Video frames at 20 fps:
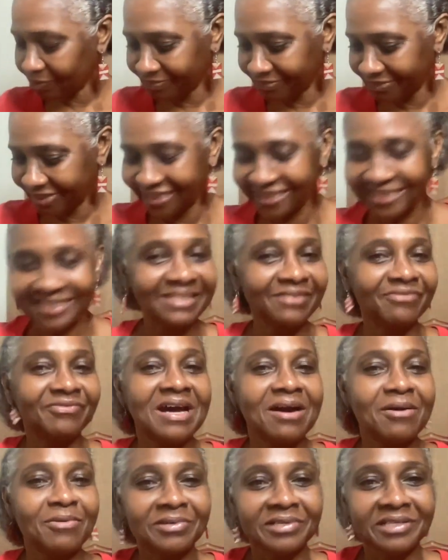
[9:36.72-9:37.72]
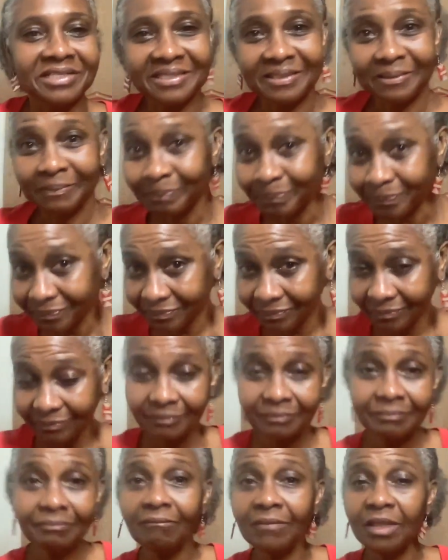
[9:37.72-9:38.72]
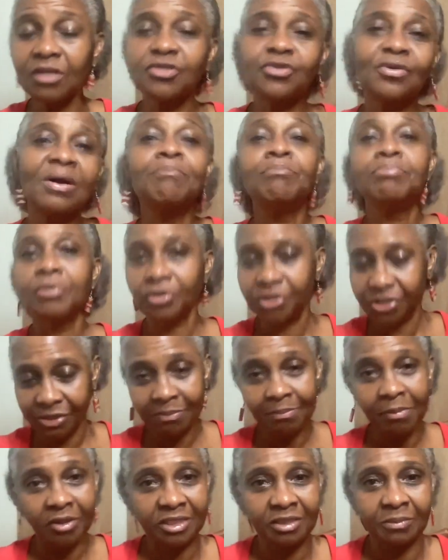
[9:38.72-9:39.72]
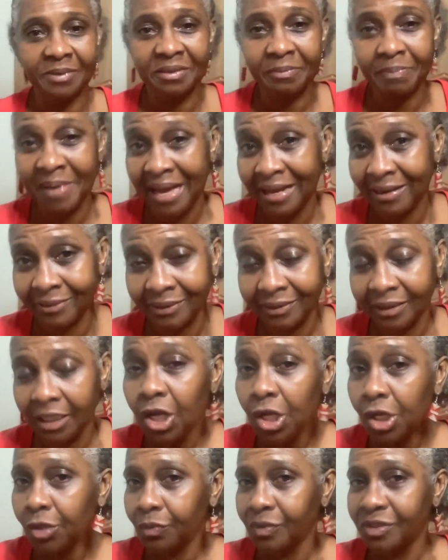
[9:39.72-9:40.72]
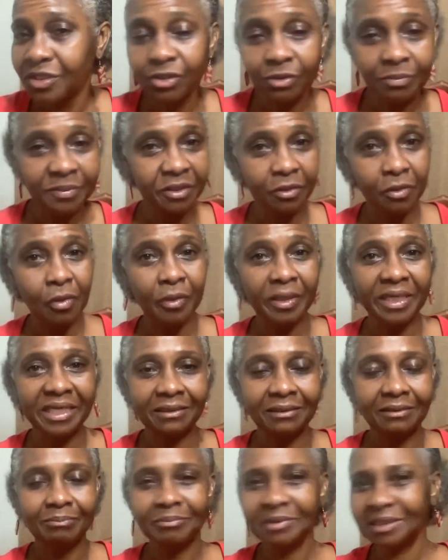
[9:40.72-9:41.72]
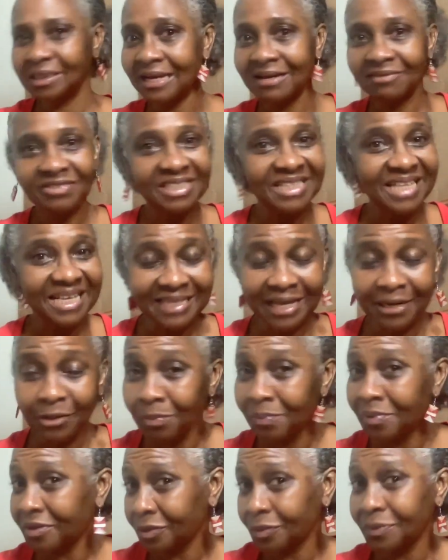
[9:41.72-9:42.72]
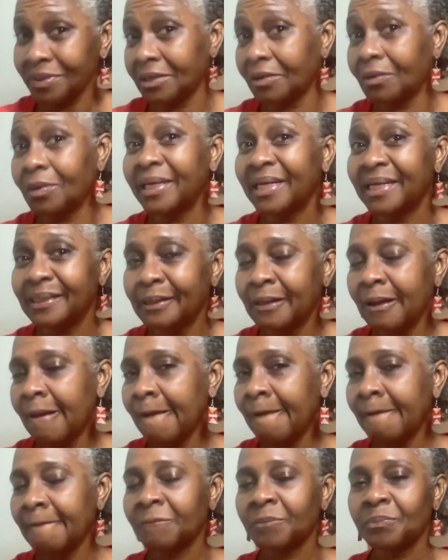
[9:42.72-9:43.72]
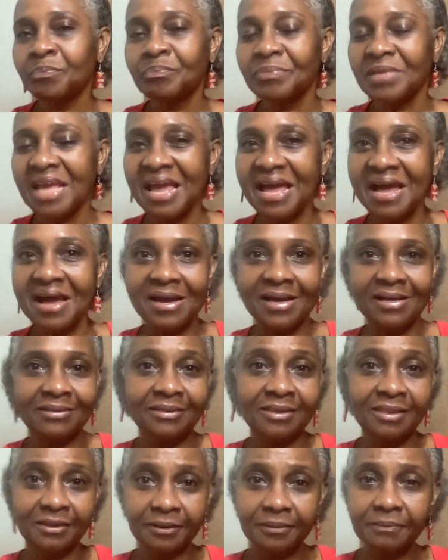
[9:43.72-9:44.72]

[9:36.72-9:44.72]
Let's see if that works. So I brush the bottom of the pan with some of the oil, but after that, I don't bother with the oil. And